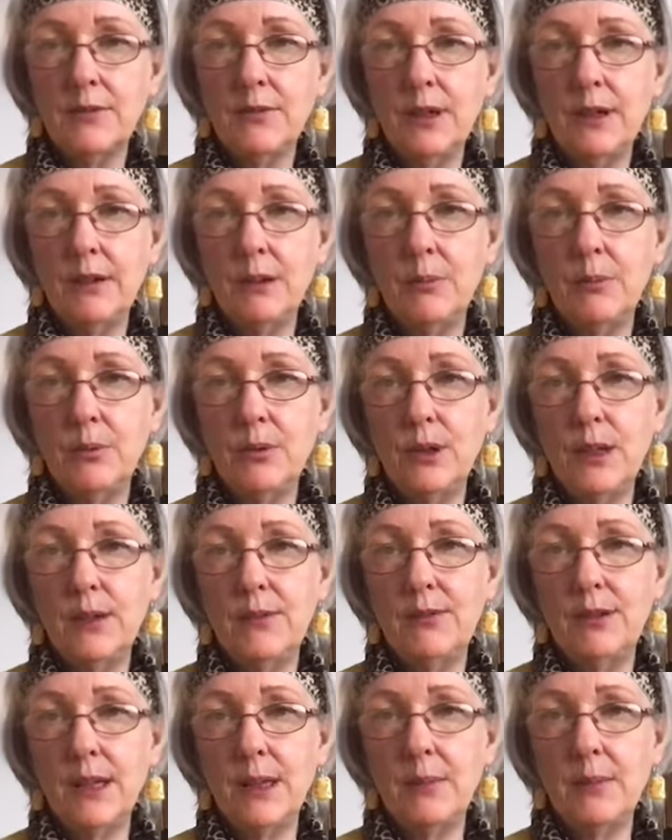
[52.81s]
Very
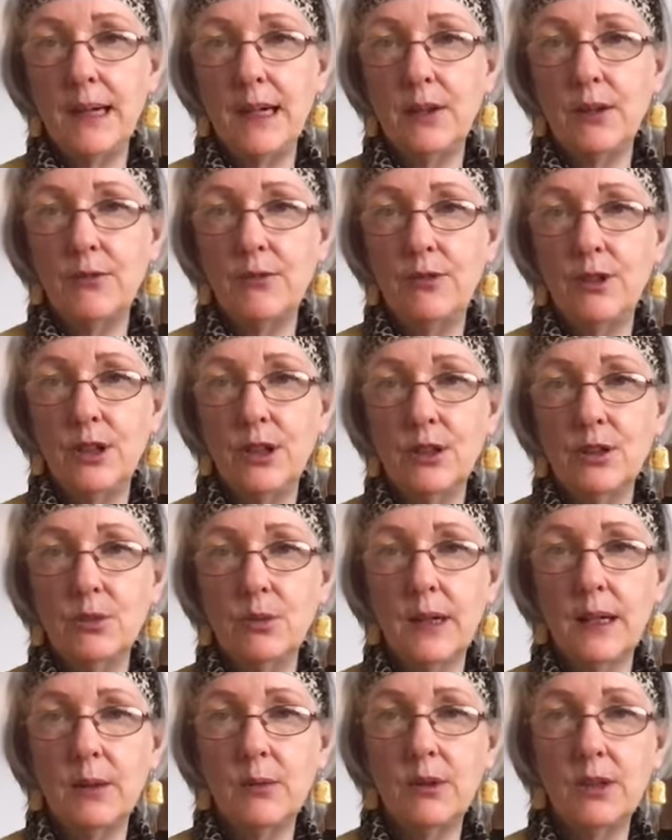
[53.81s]
briefly about the first
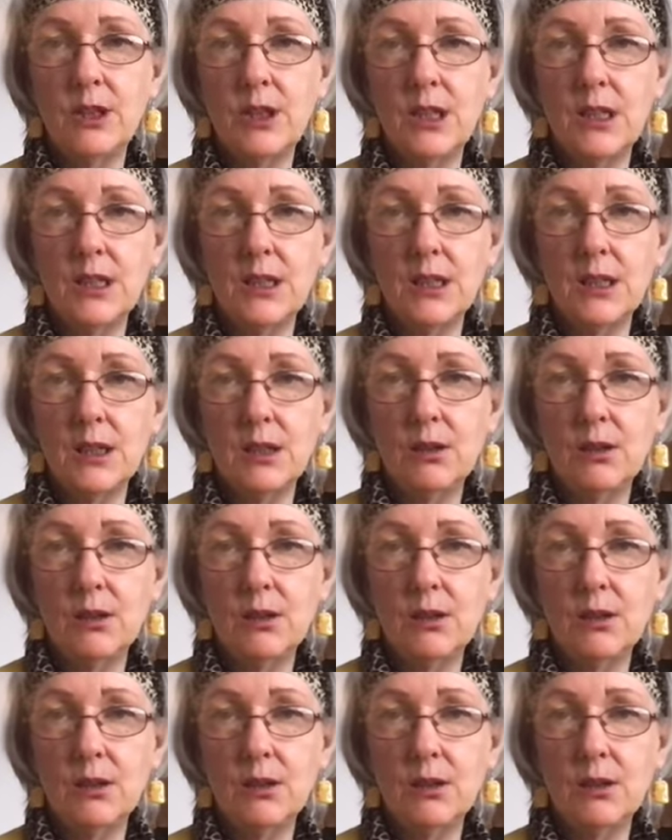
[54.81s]
way, which is,